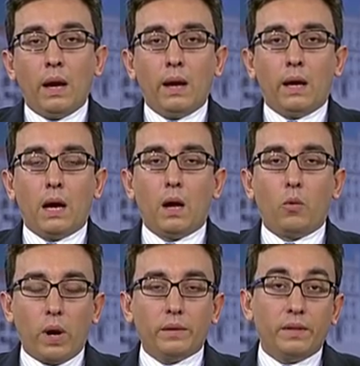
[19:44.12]

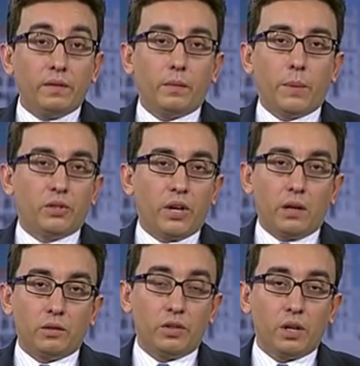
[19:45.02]
Well, this is a big
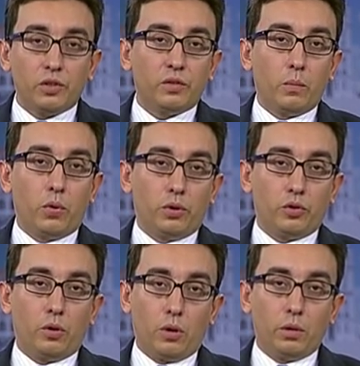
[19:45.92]
challenge, not just in
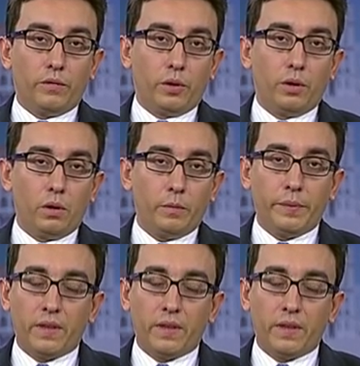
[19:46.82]
Portugal, all over Europe.